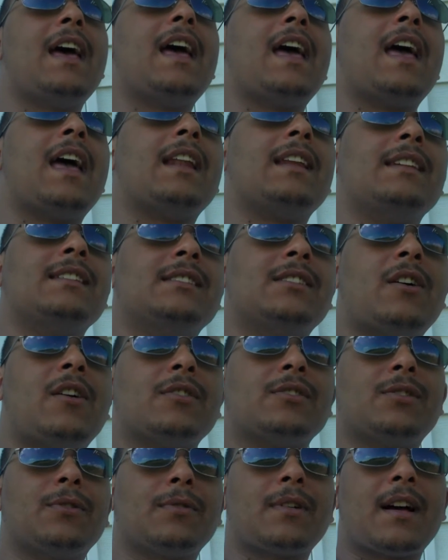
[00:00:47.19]
and he's
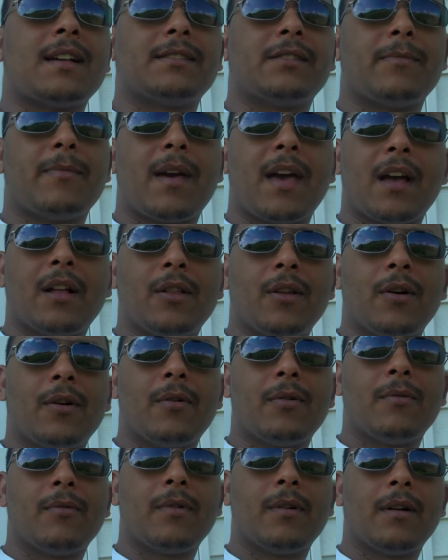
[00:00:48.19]
also got some
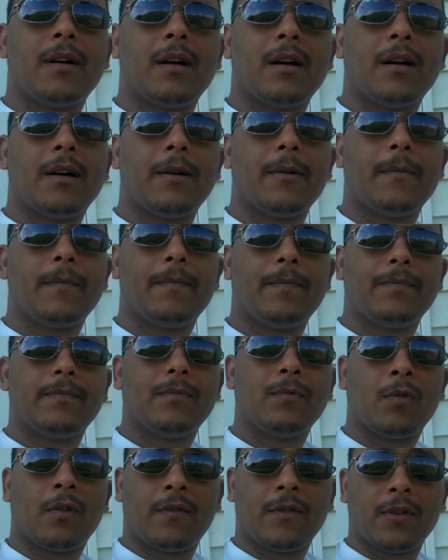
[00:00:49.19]
Halo
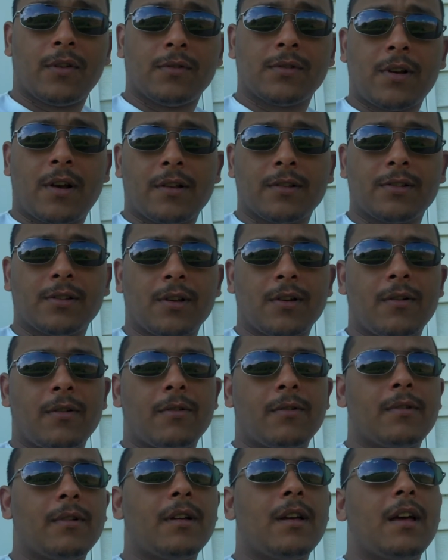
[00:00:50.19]
reviews also.